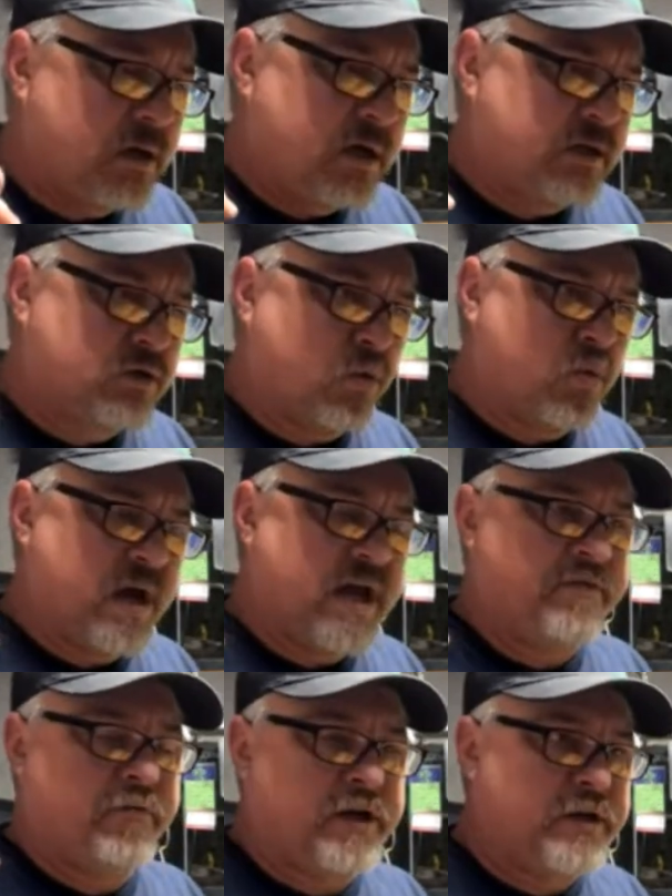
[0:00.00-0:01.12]
It's a way
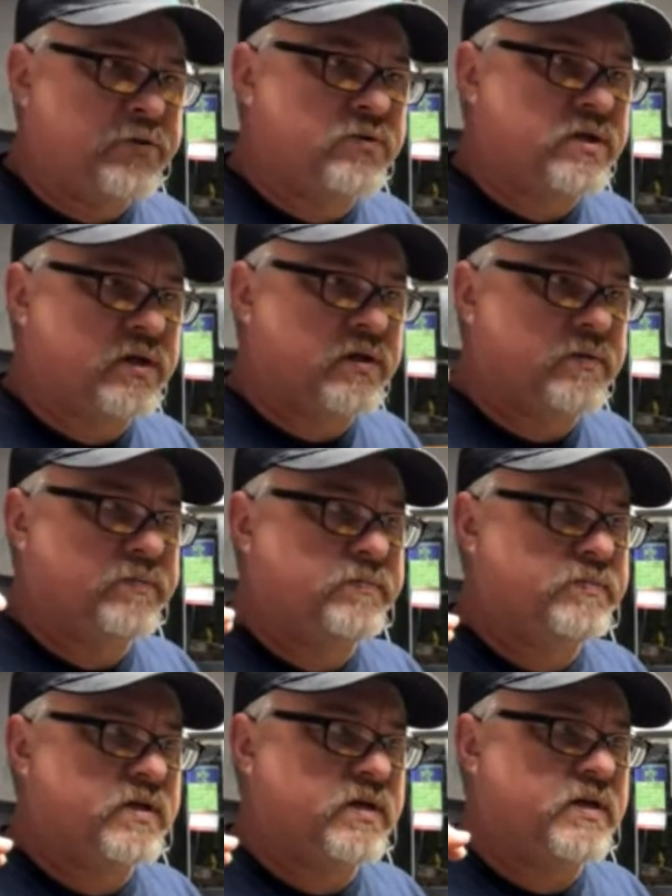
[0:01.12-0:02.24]
for you to
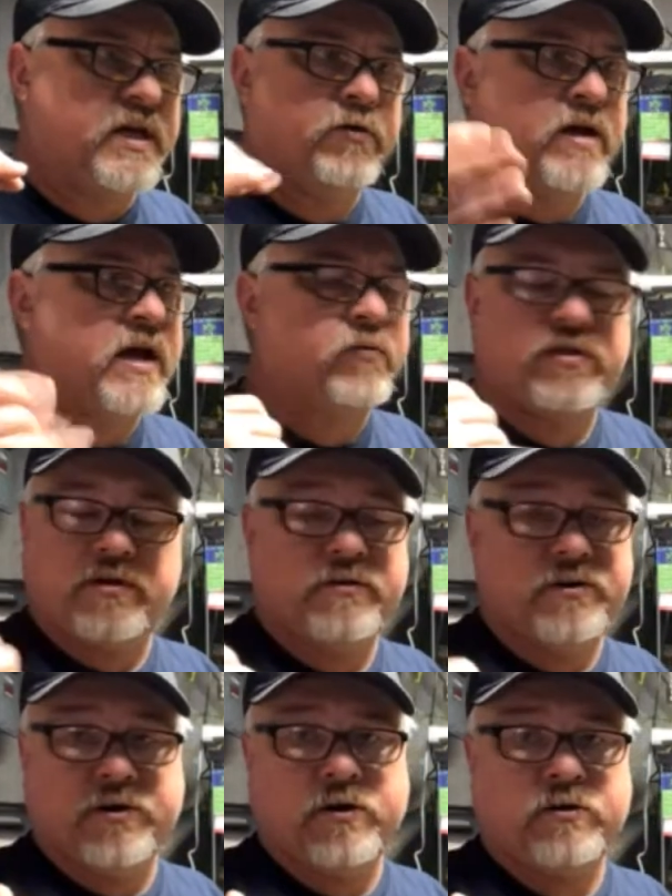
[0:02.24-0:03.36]
interact with other
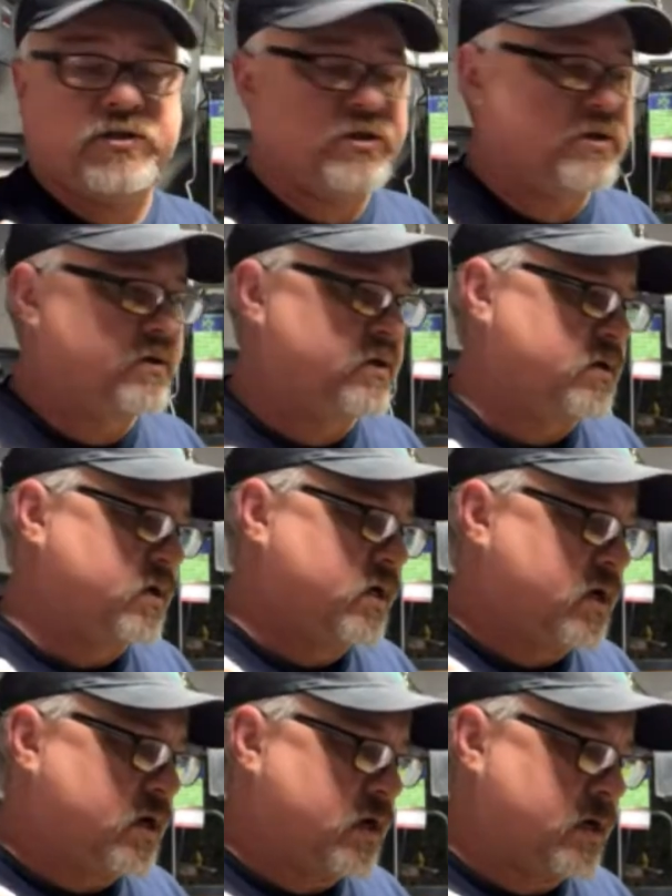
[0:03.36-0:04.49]
nerds
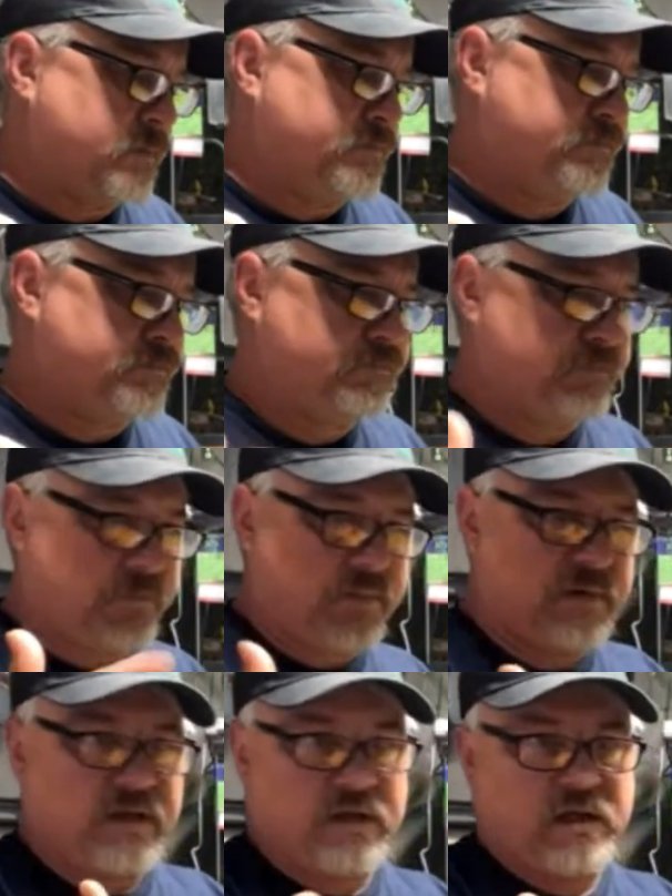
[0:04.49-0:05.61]
um,
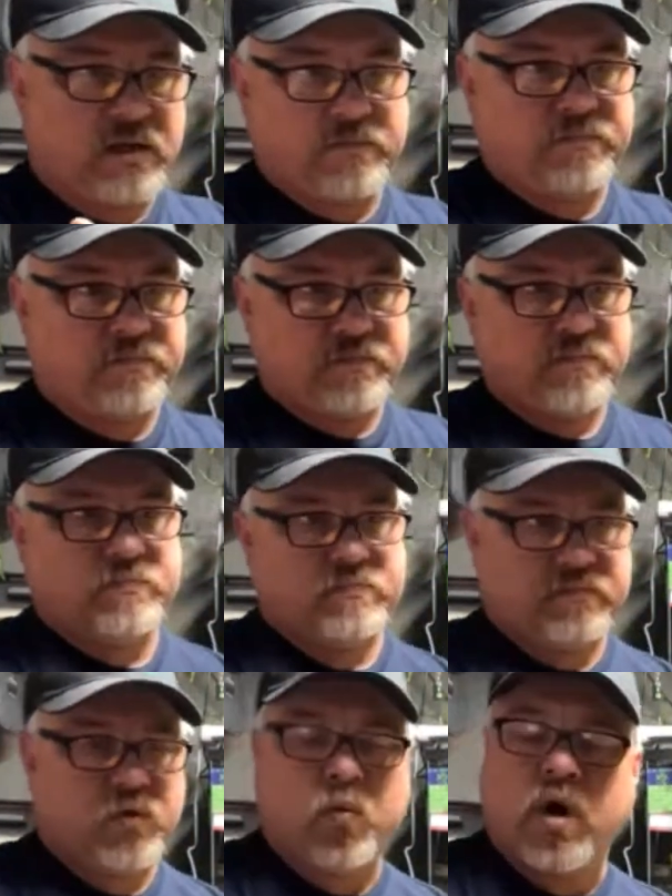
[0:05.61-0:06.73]
in
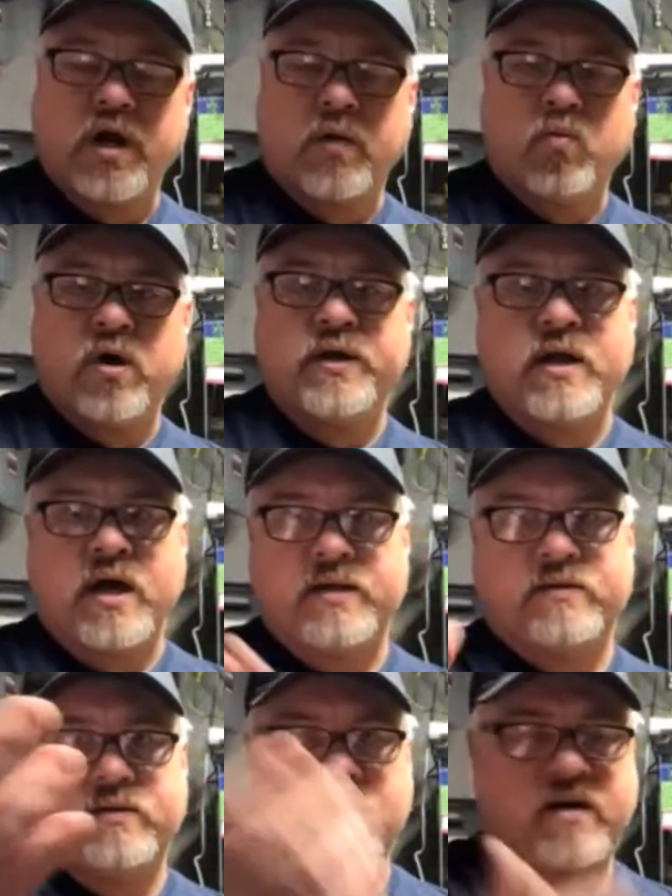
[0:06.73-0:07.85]
a one-on-one, not
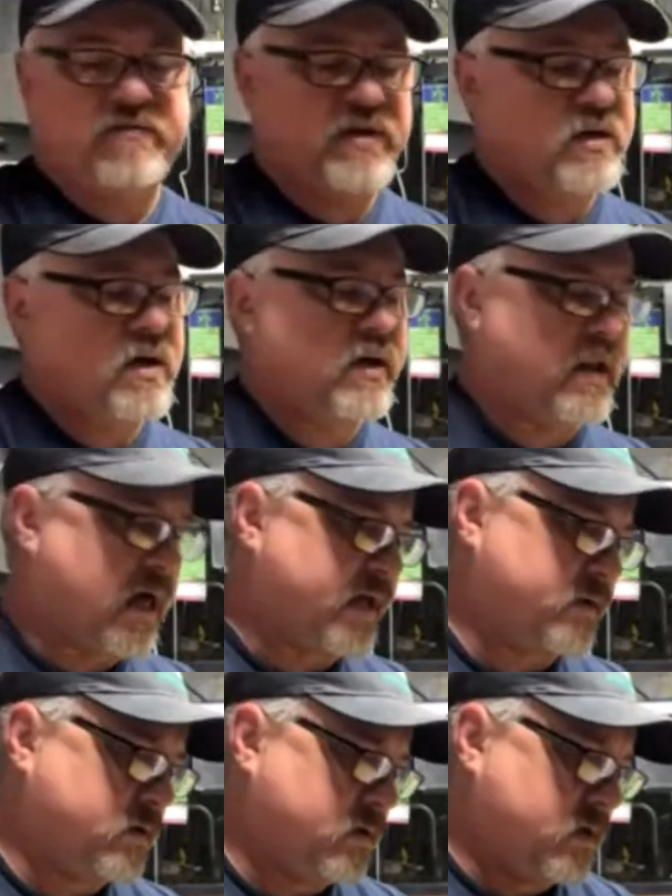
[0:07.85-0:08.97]
via
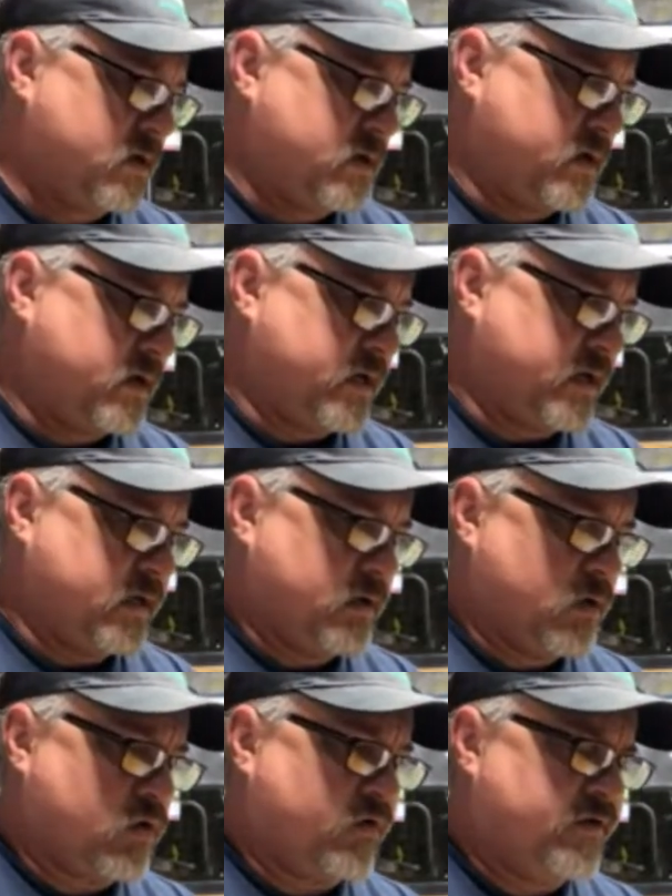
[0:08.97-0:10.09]
online. And
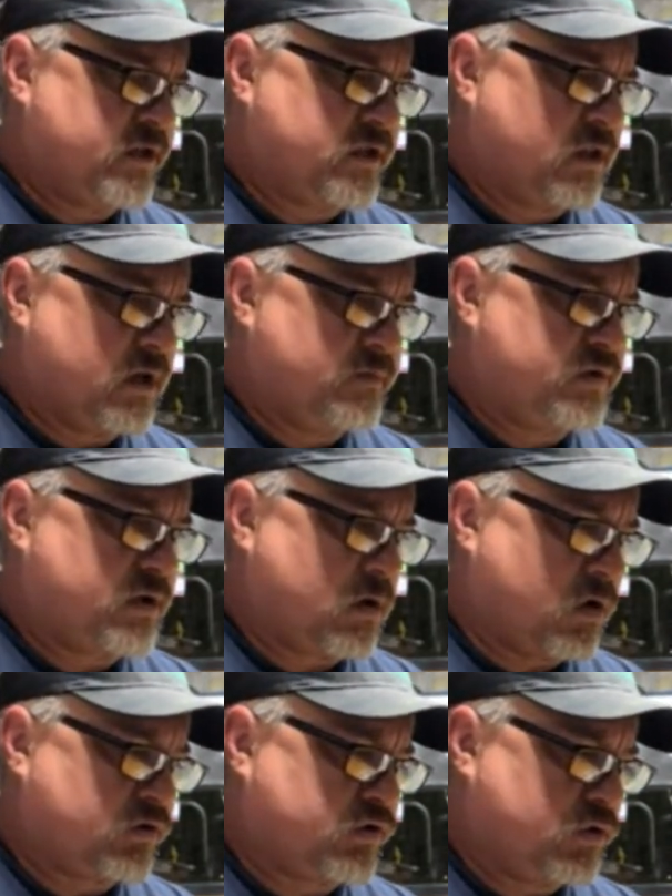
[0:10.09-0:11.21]
local fish clubs
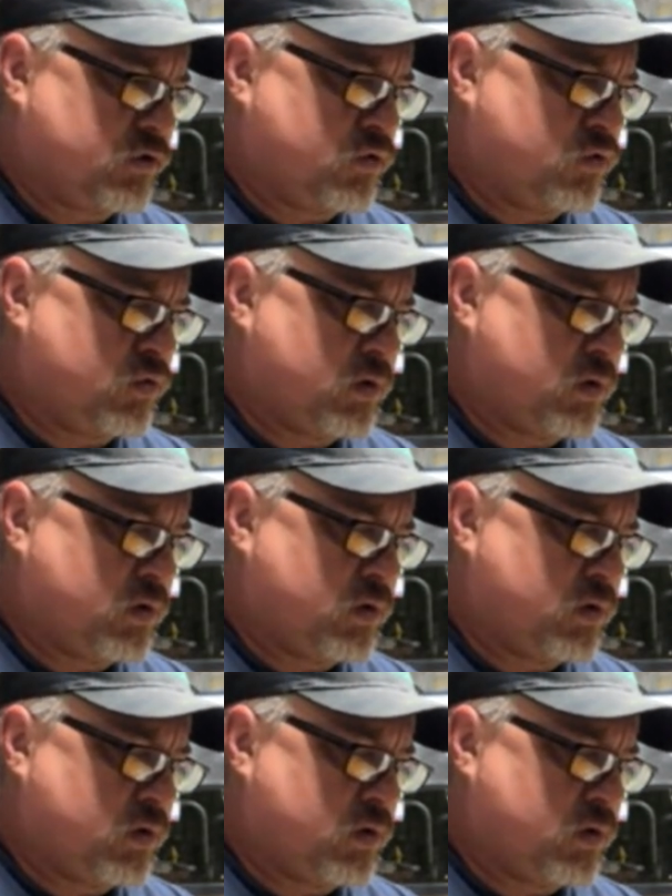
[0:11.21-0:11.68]
also